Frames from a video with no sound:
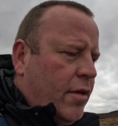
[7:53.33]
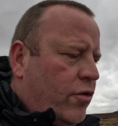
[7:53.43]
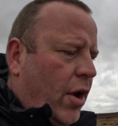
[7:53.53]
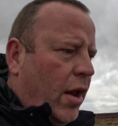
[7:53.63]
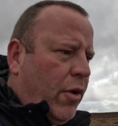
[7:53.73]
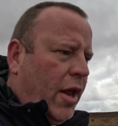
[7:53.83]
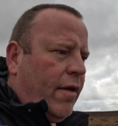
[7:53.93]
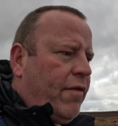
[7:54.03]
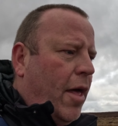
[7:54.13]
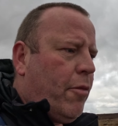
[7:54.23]
to try and
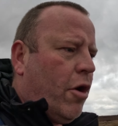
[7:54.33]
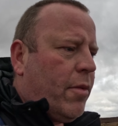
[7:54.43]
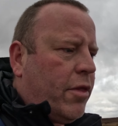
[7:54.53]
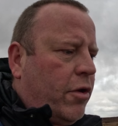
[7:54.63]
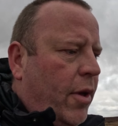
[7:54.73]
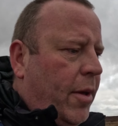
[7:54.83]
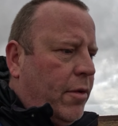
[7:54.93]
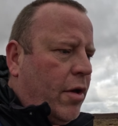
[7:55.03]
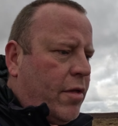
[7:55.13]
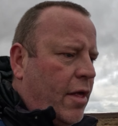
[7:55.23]
relive that moment through
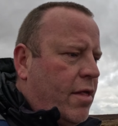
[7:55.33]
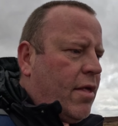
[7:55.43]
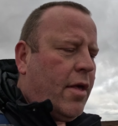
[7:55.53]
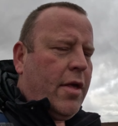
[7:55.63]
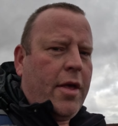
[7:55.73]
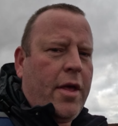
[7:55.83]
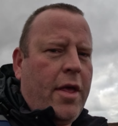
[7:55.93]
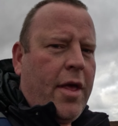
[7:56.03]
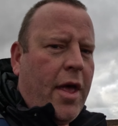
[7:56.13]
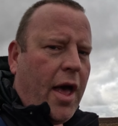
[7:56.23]
hypnosis.
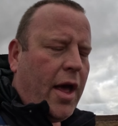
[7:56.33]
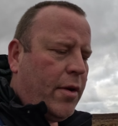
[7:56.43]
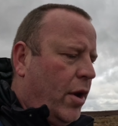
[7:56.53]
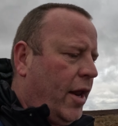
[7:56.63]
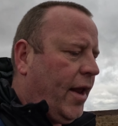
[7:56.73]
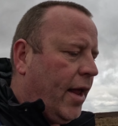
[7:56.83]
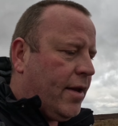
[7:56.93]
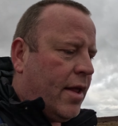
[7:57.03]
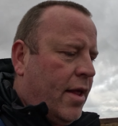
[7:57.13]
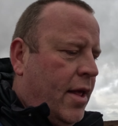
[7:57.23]
And when he
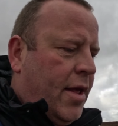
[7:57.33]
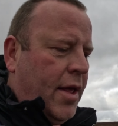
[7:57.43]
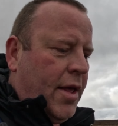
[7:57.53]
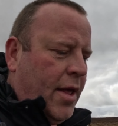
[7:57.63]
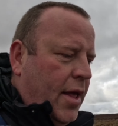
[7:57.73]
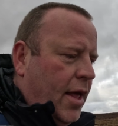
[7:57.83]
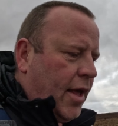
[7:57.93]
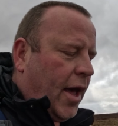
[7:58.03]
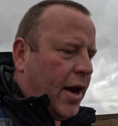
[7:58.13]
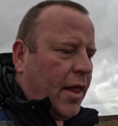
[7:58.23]
did,
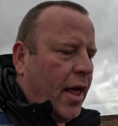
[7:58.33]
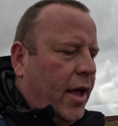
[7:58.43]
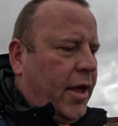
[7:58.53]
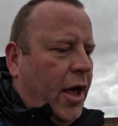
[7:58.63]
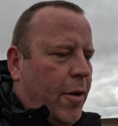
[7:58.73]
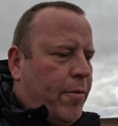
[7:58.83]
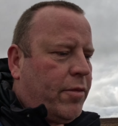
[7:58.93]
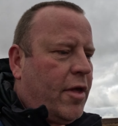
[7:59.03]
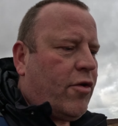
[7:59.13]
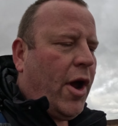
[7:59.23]
he kind of like
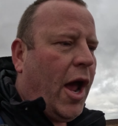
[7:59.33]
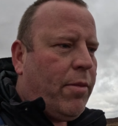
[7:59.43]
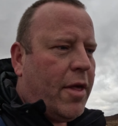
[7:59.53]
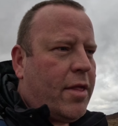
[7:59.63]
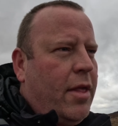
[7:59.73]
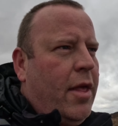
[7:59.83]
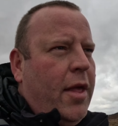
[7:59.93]
described this